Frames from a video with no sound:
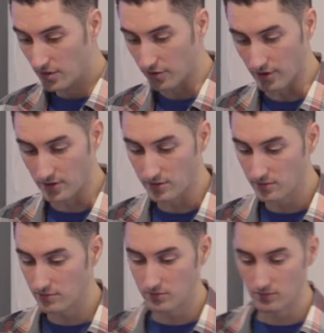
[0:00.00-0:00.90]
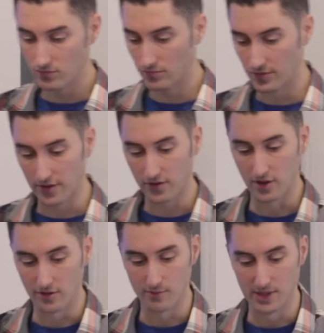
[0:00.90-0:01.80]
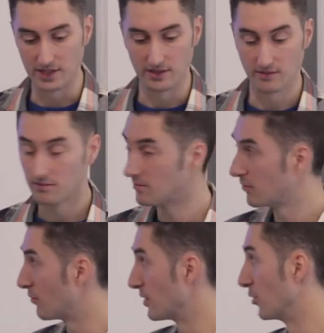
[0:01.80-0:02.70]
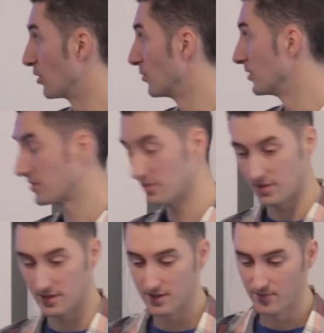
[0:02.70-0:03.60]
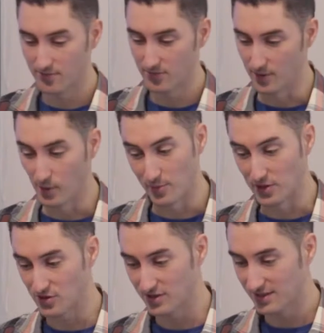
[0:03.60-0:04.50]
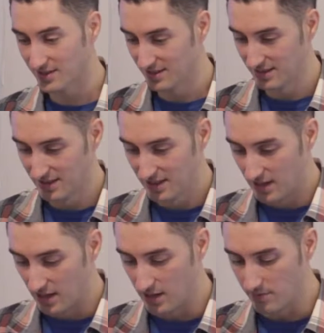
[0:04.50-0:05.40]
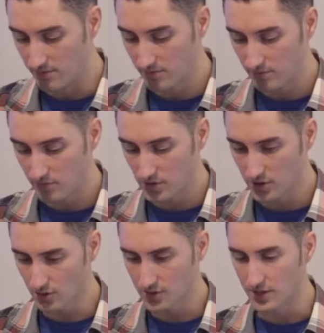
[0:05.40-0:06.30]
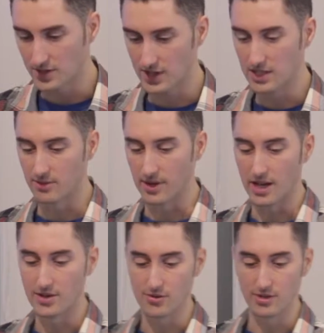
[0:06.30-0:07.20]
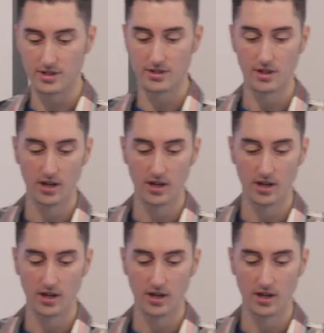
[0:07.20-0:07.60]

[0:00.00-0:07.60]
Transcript: So that's kind of me in 3 bullet points that might be interesting. To sort of set the scene around Android.